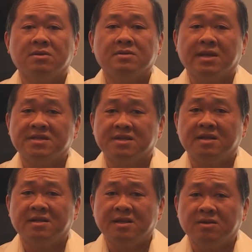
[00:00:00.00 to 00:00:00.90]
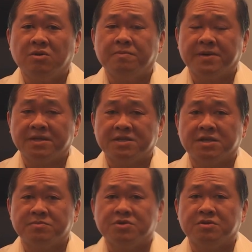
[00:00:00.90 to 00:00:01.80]
there's a legal
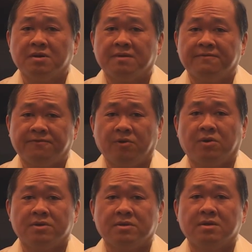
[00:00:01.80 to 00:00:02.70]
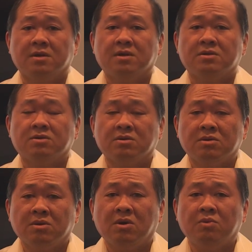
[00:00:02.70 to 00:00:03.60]
presumption of fraud. The
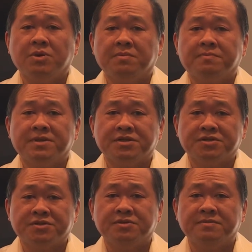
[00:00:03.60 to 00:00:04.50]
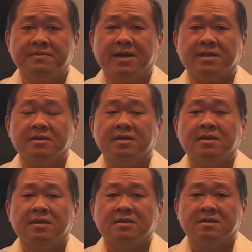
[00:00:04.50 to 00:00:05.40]
law will presume that
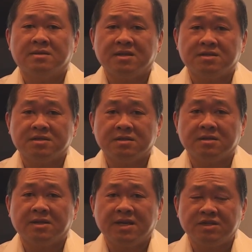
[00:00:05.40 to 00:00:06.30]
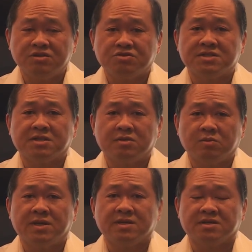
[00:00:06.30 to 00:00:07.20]
the interested
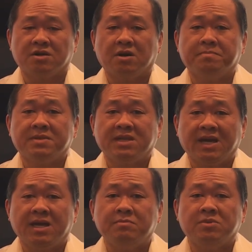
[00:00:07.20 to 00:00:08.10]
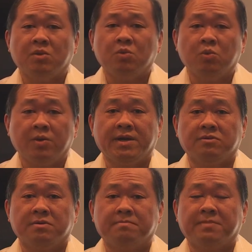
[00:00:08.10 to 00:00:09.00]
witness obtained the
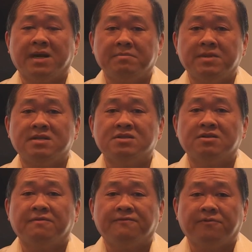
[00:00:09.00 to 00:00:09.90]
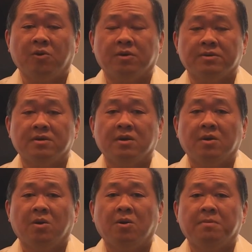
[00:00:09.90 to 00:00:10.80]
will by means of fraud
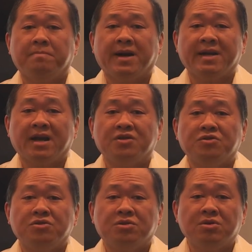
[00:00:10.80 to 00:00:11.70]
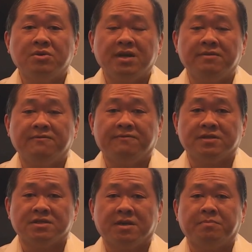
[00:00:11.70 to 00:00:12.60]
or by undue
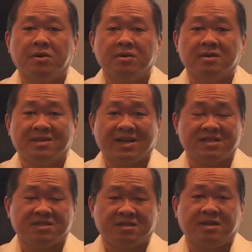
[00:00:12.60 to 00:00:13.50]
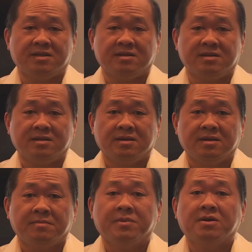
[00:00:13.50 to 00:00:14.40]
influence upon the testator.
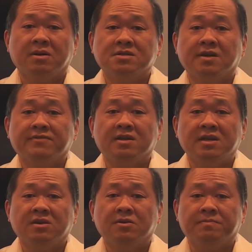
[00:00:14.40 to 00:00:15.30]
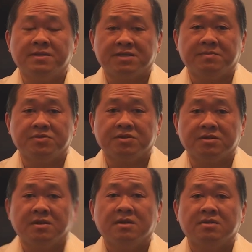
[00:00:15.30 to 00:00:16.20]
Because of the legal
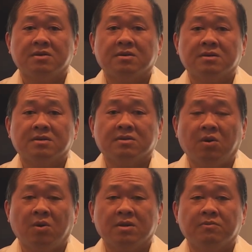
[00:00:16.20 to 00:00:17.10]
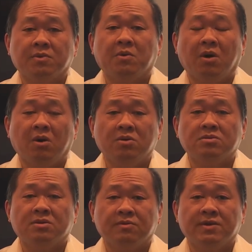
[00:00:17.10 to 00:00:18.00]
presumption, the court will
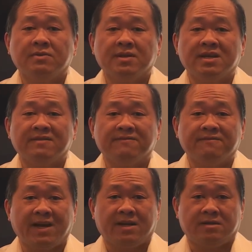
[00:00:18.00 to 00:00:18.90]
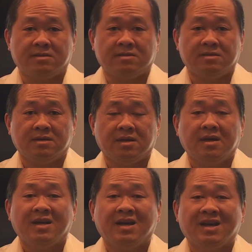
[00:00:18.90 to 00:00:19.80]
hold the will invalid
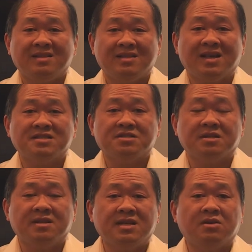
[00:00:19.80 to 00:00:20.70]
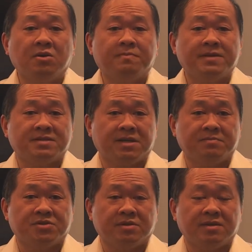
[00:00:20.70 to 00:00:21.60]
unless the legal
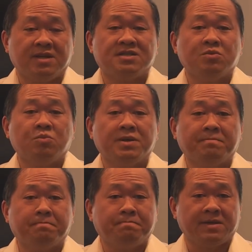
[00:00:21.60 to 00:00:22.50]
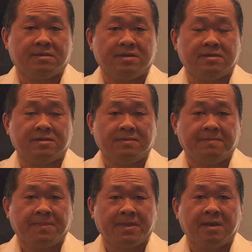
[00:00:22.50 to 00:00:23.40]
presumption is rebutted
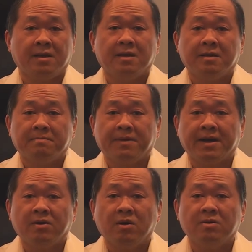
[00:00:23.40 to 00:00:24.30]
by